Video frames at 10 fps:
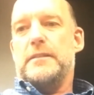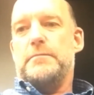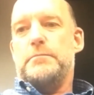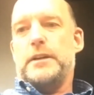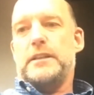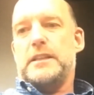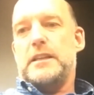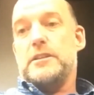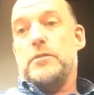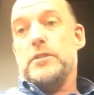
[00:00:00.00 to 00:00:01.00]
because they
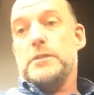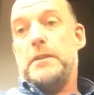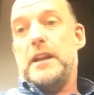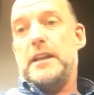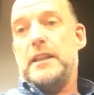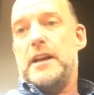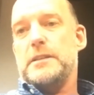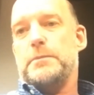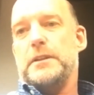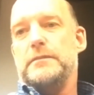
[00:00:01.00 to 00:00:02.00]
just don't want to spend the night in the
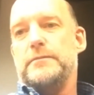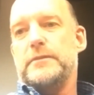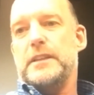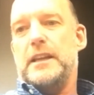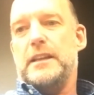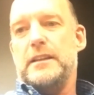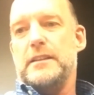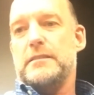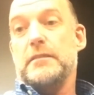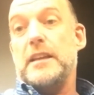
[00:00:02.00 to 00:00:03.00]
hospital. And
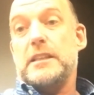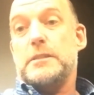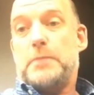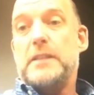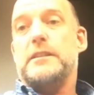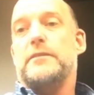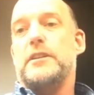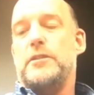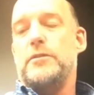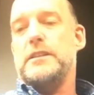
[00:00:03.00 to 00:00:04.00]
it's less expensive
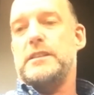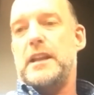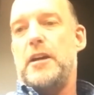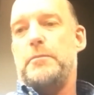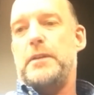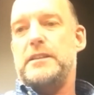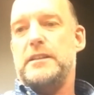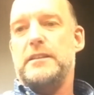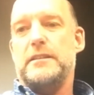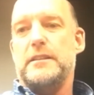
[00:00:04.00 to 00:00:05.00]
to do it as an
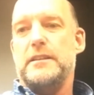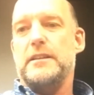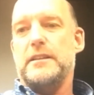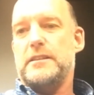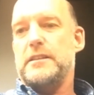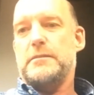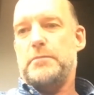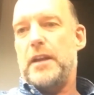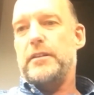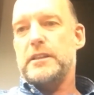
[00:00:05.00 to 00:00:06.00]
outpatient. It's just a
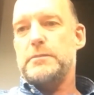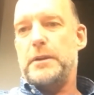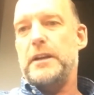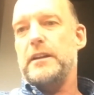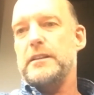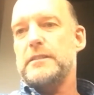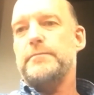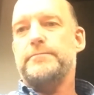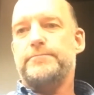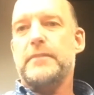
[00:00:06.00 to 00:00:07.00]
better
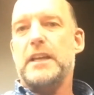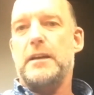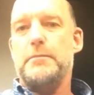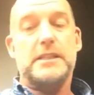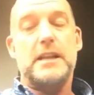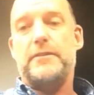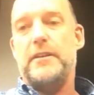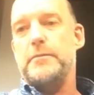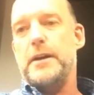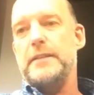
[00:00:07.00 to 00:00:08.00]
experience. But it's not
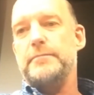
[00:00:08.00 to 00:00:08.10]
for everybody.